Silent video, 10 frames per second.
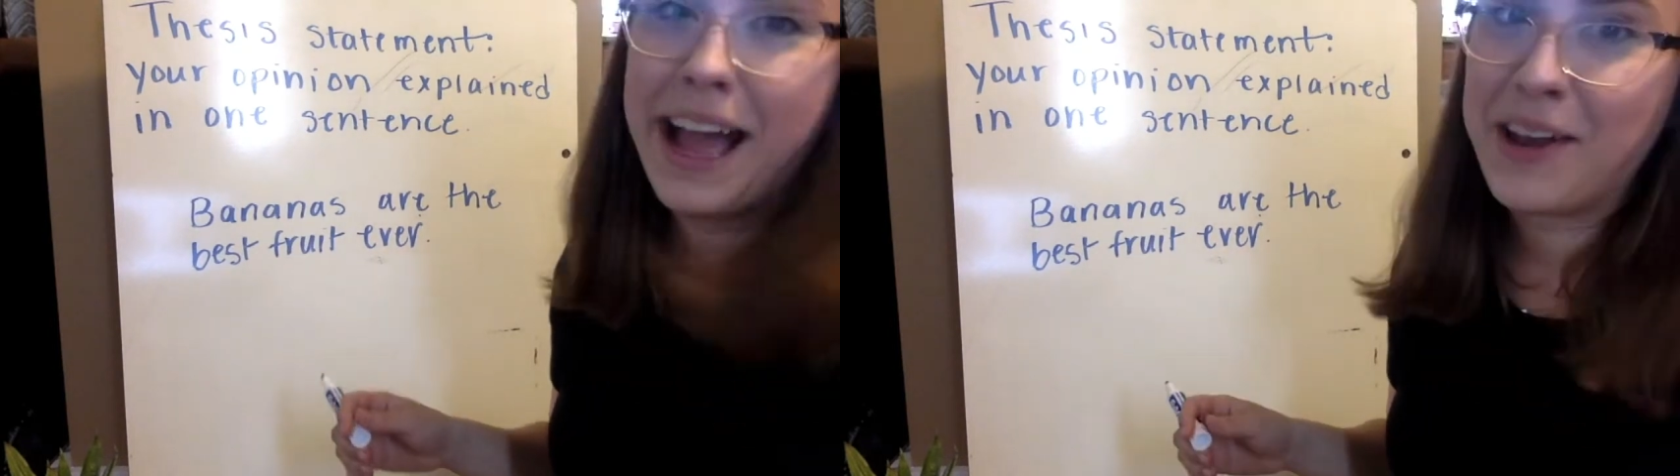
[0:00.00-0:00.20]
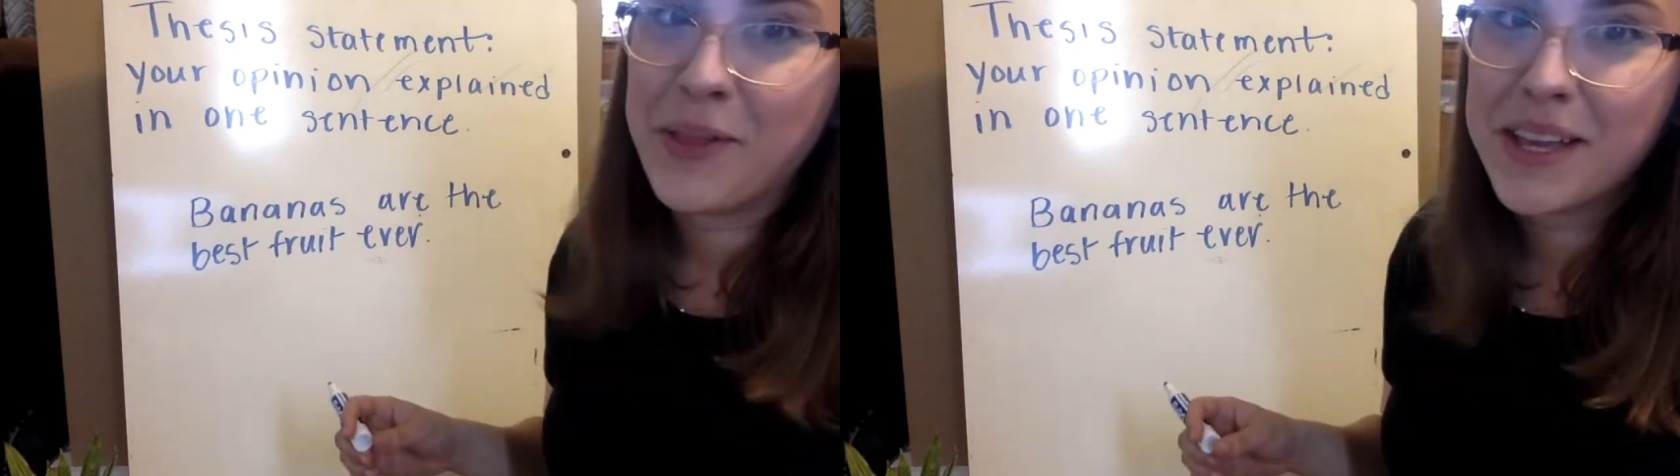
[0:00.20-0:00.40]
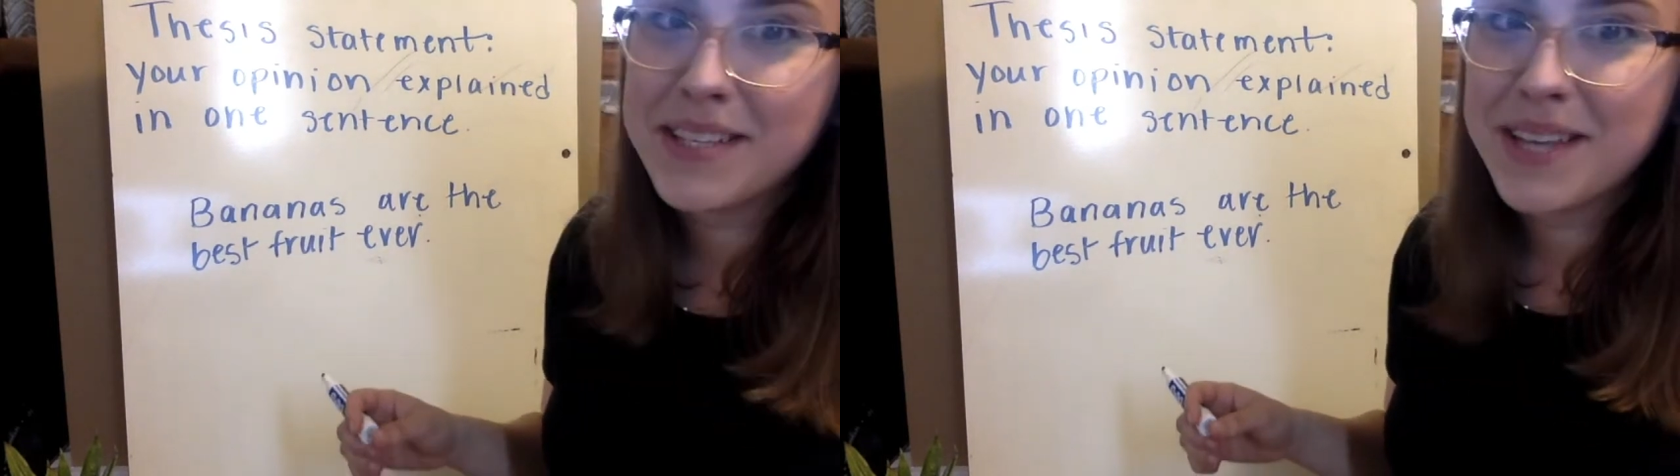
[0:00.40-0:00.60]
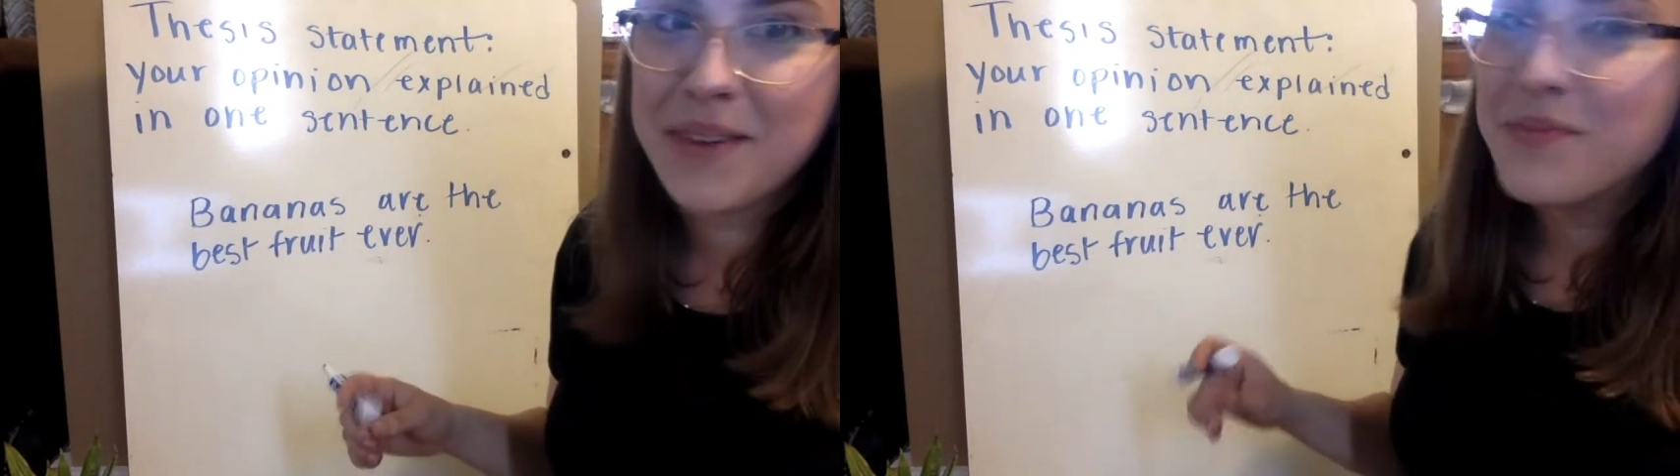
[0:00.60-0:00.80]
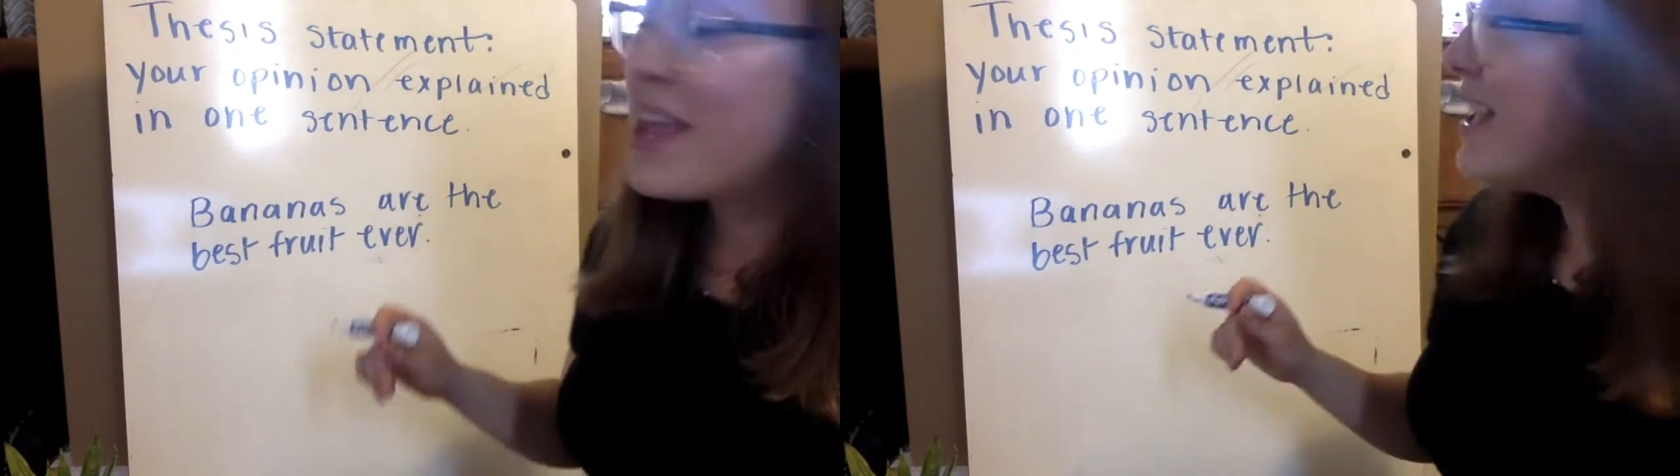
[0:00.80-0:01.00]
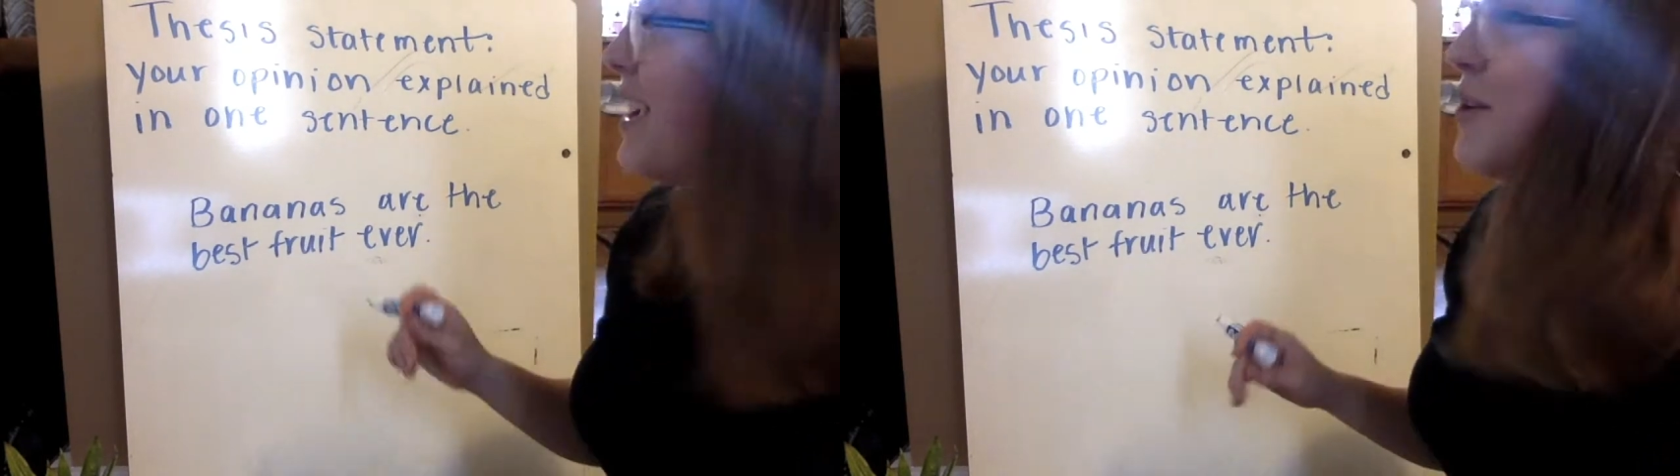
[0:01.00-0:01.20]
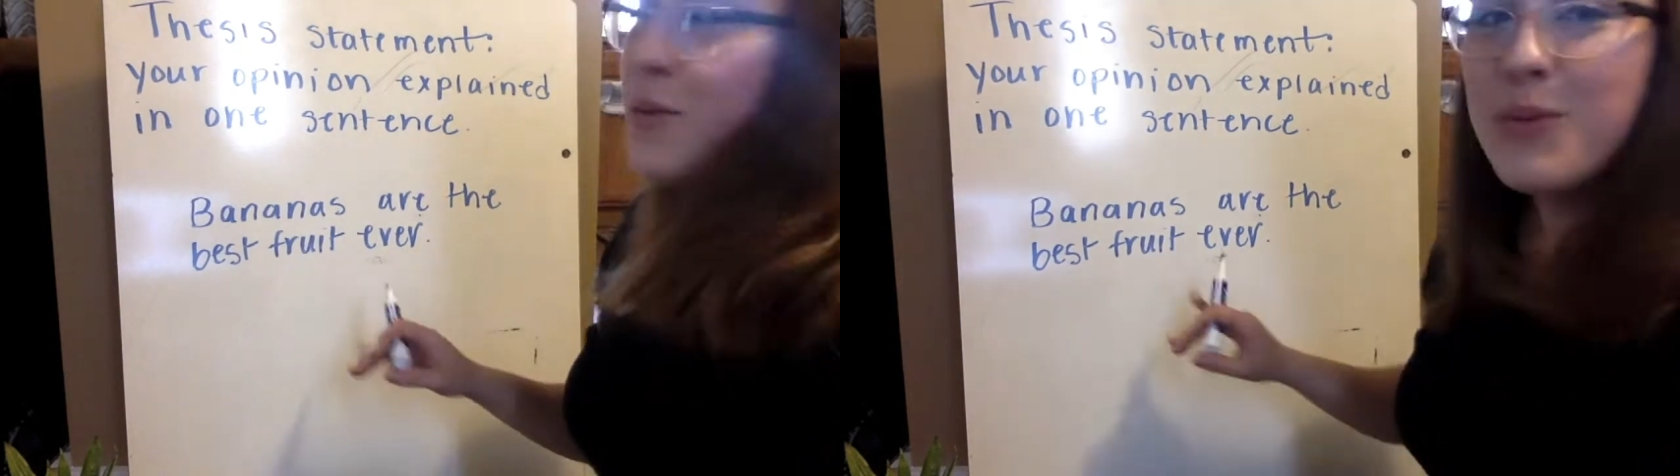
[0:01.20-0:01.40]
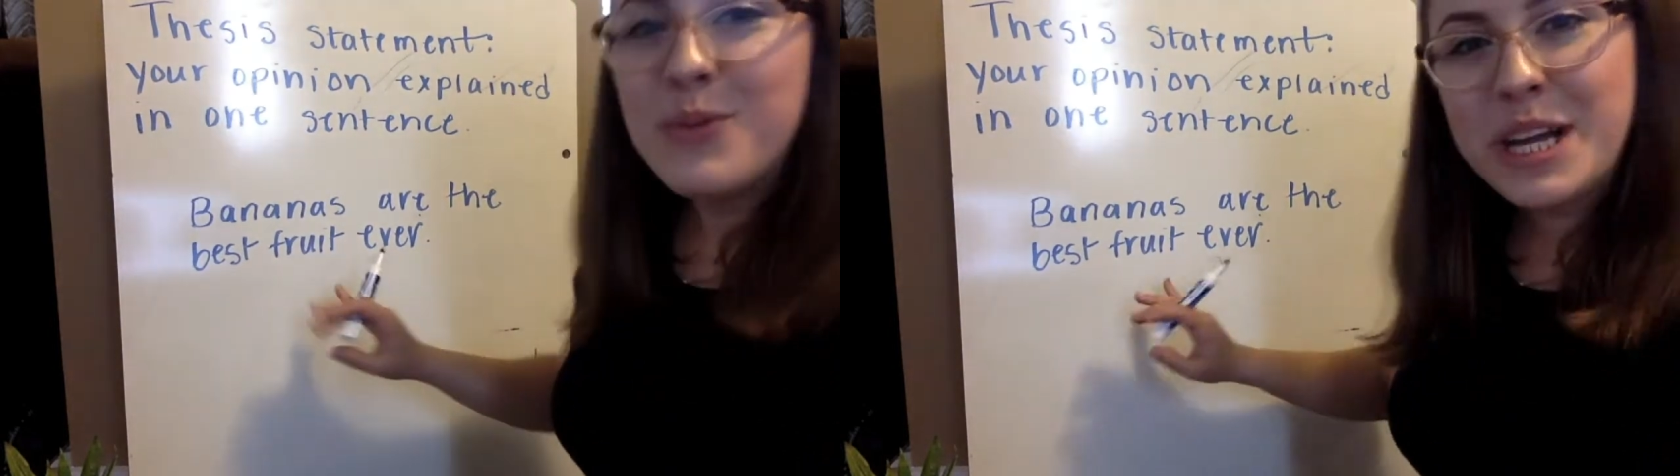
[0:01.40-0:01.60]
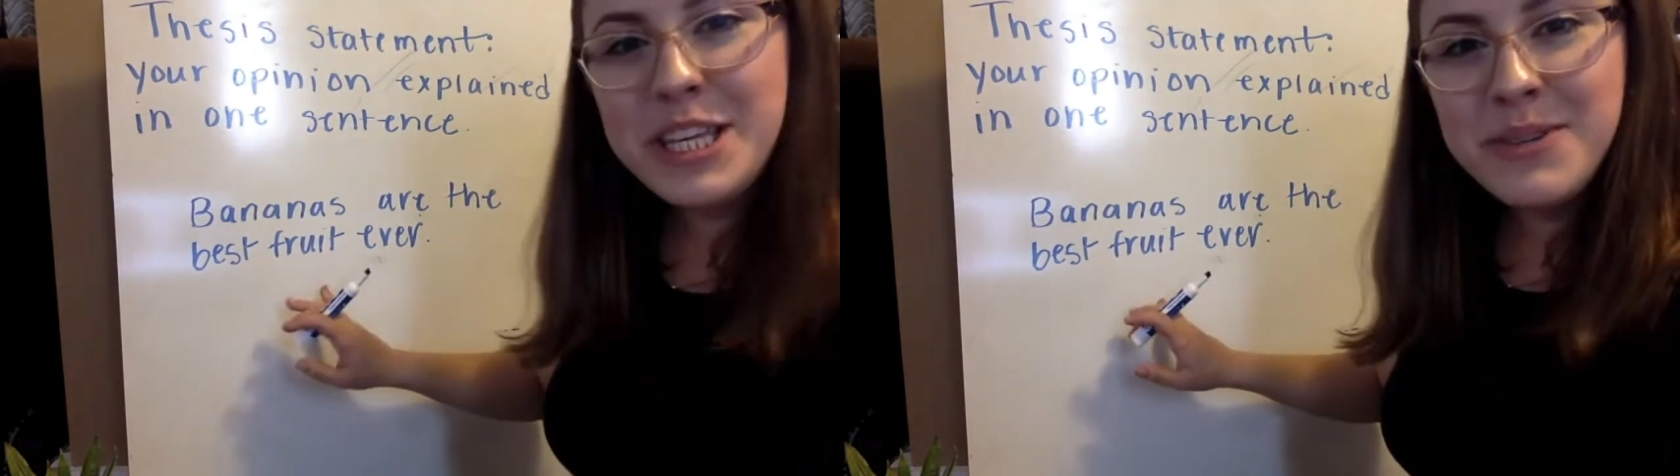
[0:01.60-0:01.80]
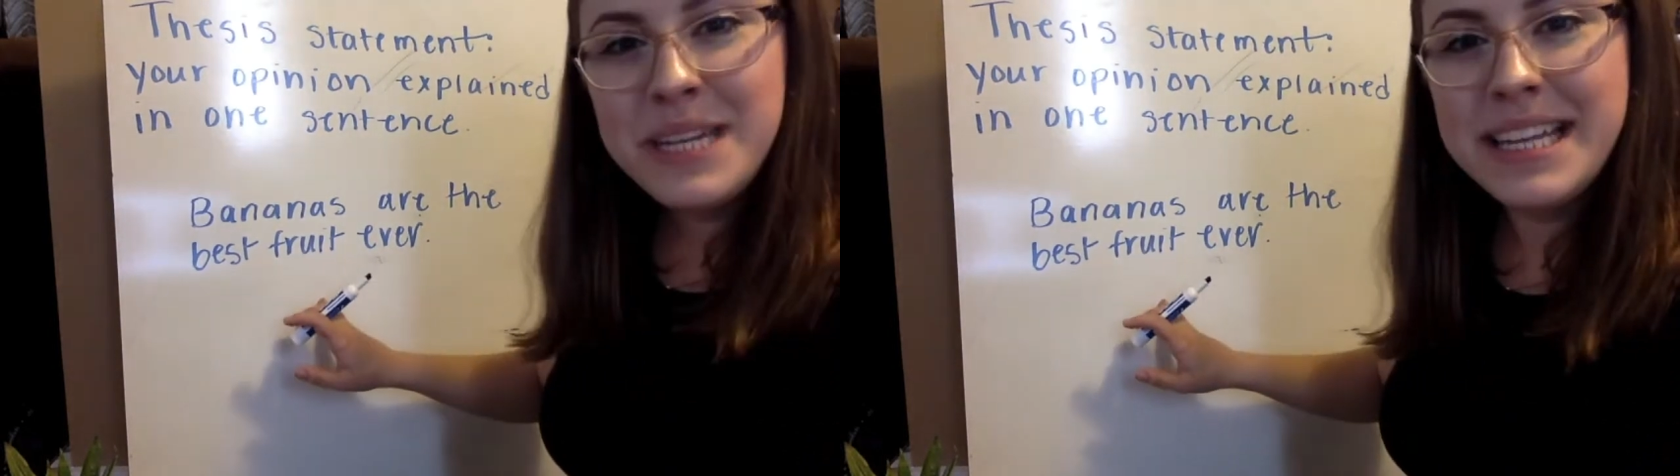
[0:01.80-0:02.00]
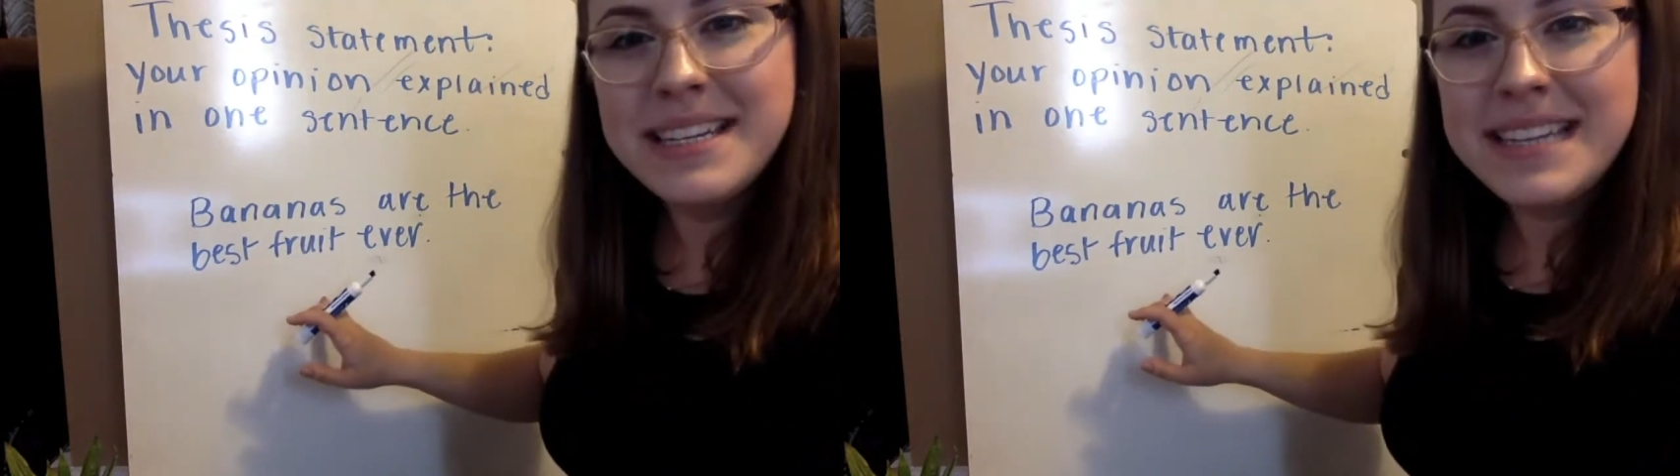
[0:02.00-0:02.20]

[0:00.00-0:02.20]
I don't think so. What you need